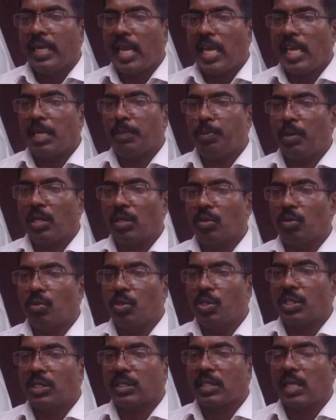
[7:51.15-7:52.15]

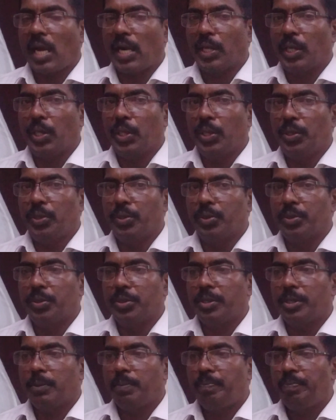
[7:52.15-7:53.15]
neighborhoods continued.